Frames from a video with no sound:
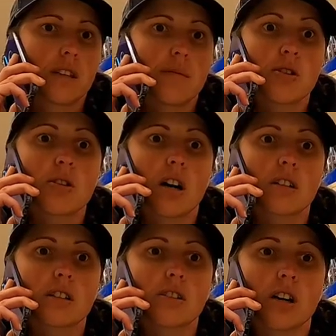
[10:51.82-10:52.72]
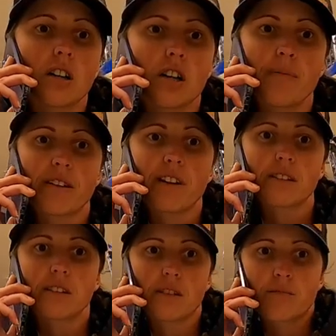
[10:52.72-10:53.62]
Yeah, but you can't you can't go back
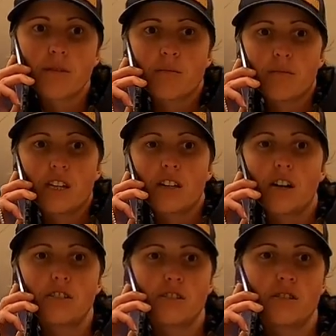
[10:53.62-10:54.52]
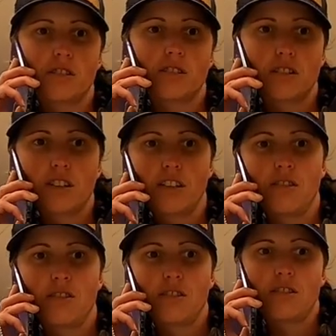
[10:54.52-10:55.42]
round. That's the problem. They can't you like
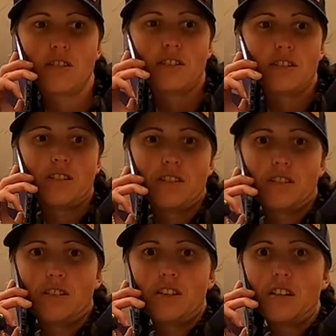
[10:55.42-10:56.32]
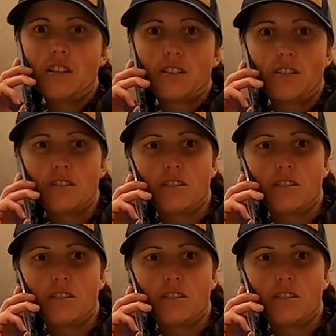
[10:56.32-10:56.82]
you. Yeah.